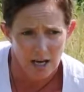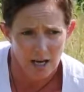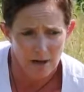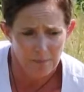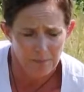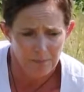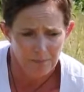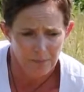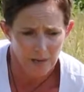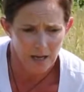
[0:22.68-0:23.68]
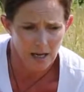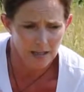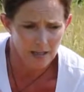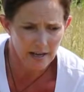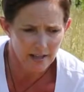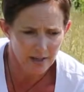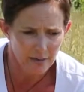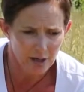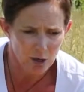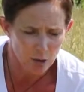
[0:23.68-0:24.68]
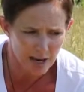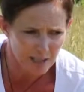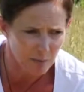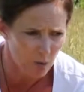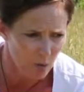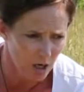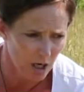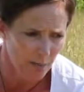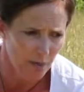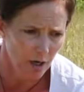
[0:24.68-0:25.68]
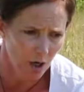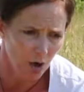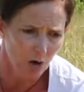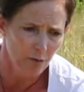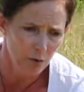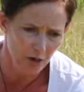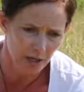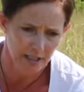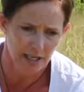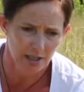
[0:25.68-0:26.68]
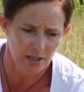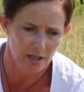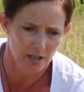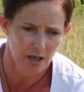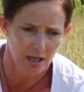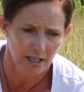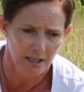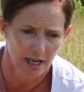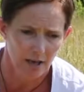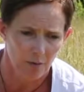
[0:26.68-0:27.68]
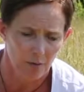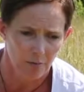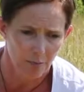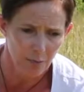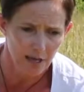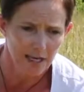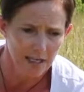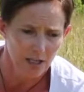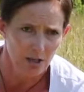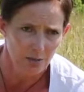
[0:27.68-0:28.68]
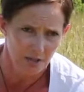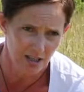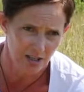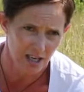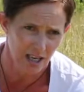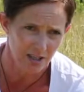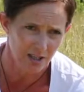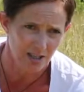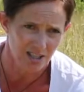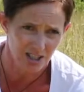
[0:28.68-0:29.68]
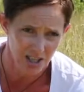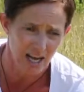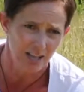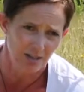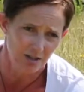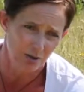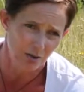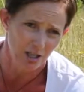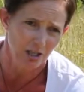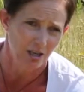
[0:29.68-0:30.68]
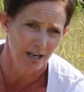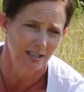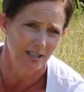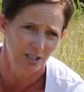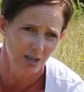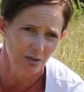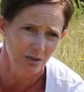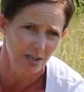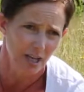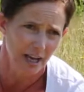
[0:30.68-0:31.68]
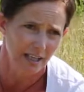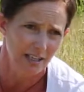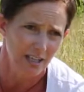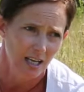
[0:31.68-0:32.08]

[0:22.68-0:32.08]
Um, and they do incredible work, but a lot of organisations like that really use education to change traditional attitudes. And